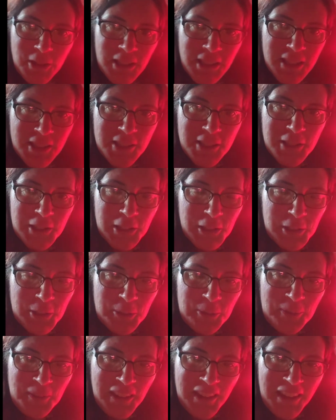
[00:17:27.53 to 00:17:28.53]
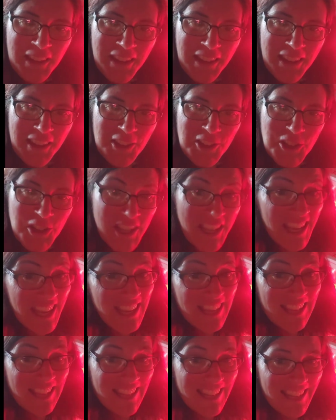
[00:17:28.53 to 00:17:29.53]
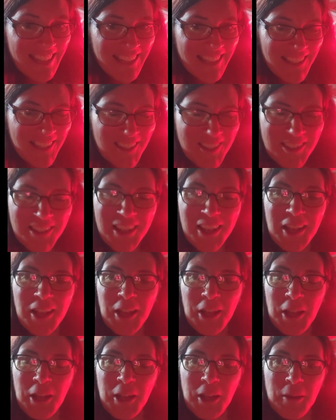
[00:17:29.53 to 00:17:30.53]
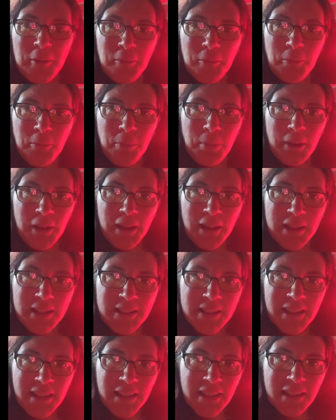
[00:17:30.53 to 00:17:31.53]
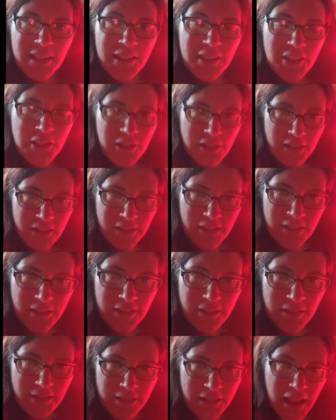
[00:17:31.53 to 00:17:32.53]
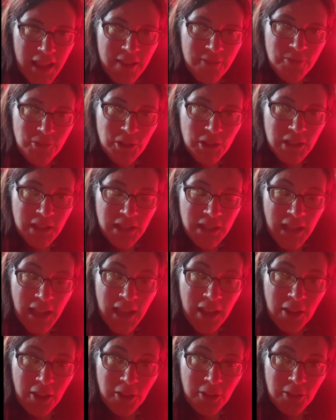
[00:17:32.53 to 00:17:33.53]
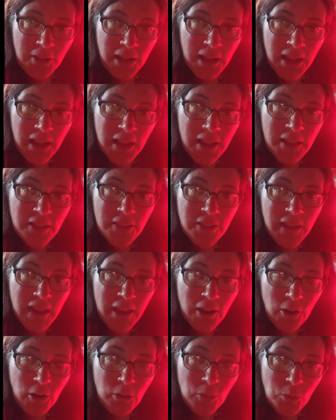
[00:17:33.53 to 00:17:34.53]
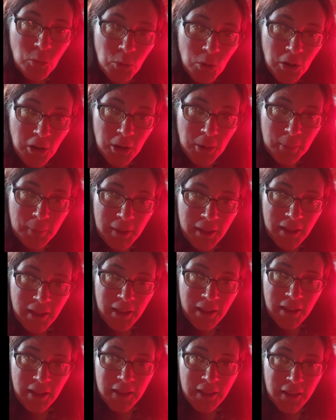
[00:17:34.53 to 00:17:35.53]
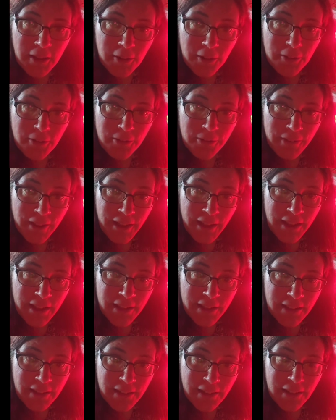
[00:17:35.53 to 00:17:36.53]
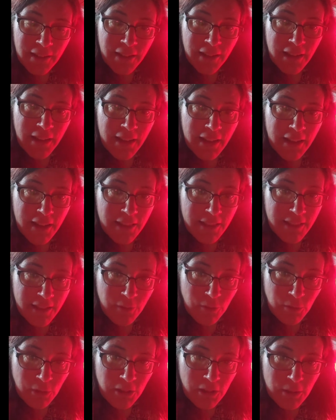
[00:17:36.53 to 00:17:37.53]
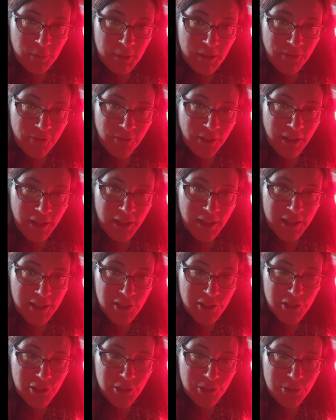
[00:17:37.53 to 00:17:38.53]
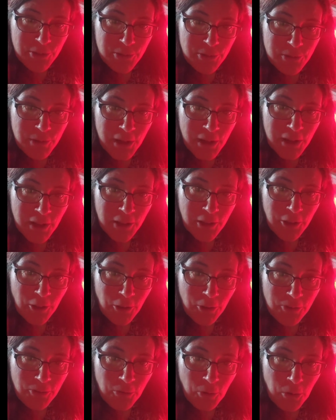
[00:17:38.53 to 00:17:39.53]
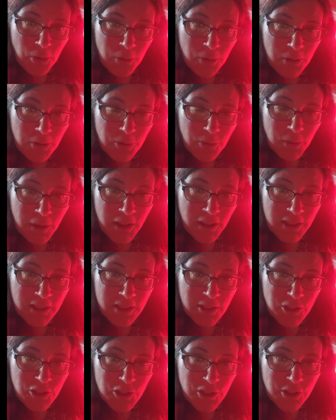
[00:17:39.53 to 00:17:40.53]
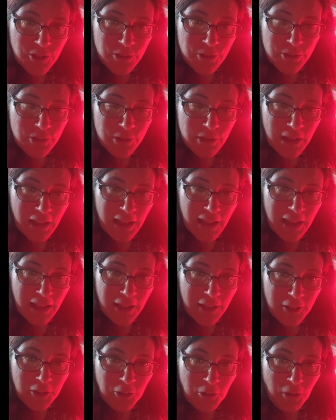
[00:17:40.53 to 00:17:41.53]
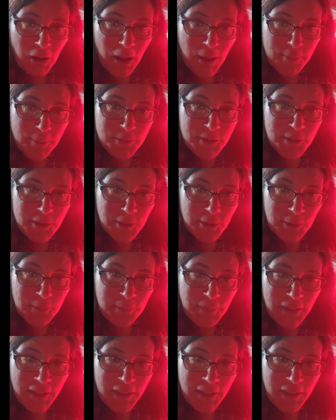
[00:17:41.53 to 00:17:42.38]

things to do. She can't get in there. But thankfully now they are warm, they are fed, and I think we're going to be fine to go forward with this year's crop. So